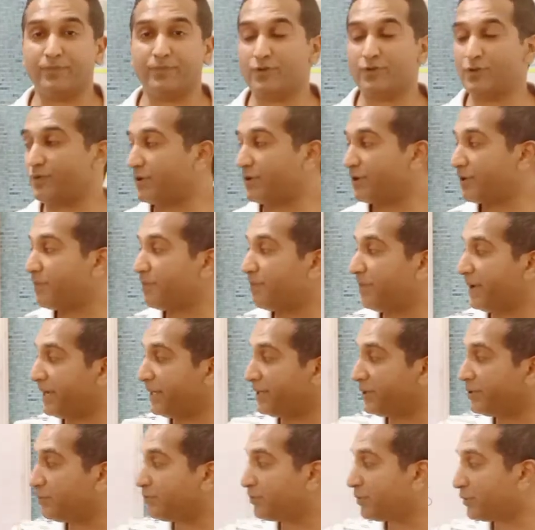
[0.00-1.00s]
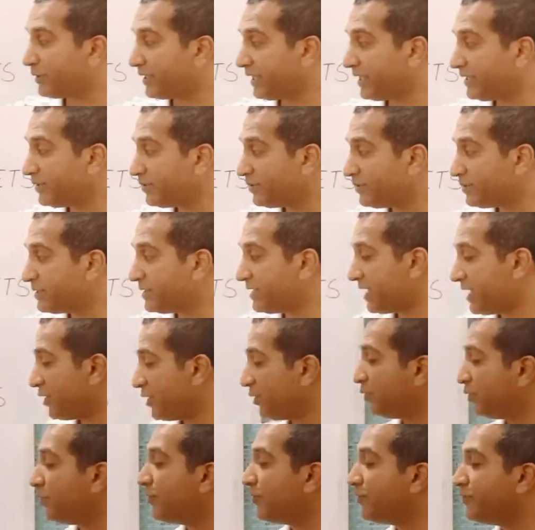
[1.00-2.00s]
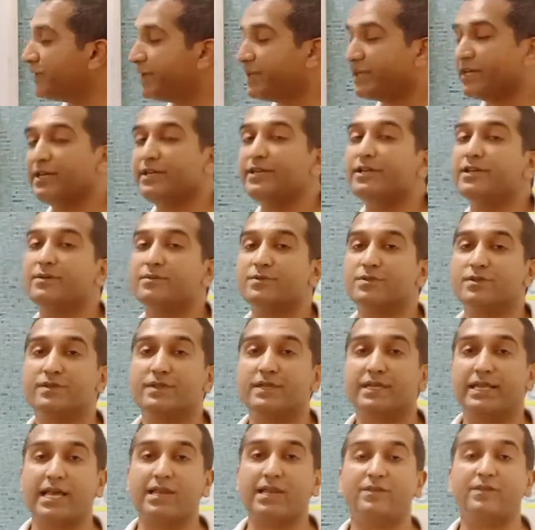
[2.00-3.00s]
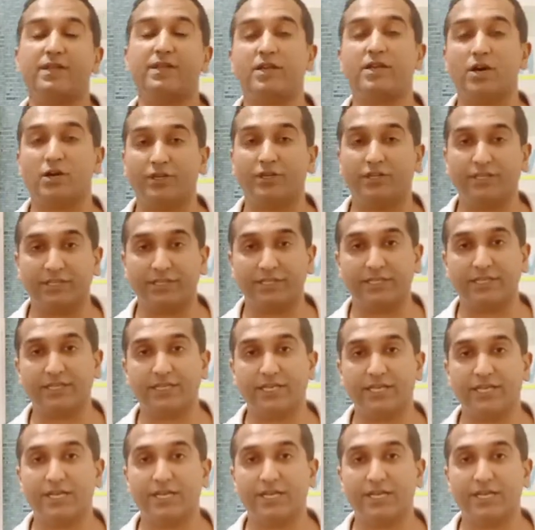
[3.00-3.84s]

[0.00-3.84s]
So compared to potatoes, they are nowhere in terms of the calorie content.